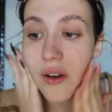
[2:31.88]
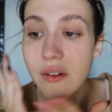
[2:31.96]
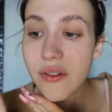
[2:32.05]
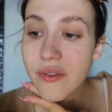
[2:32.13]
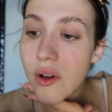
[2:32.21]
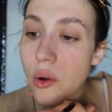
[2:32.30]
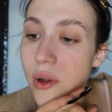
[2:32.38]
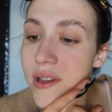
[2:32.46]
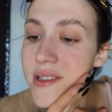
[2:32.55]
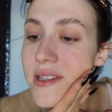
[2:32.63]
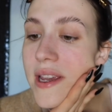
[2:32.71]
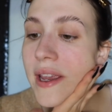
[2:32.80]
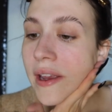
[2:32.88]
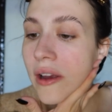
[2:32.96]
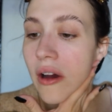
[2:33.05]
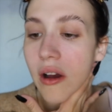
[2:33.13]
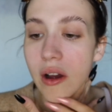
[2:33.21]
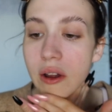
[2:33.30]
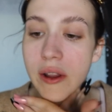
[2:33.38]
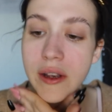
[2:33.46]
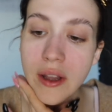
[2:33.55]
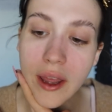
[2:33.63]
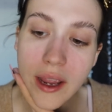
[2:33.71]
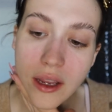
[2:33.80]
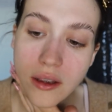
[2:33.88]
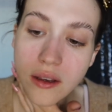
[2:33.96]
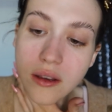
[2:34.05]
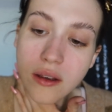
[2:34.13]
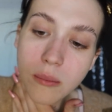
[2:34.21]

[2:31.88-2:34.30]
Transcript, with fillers: focusing on like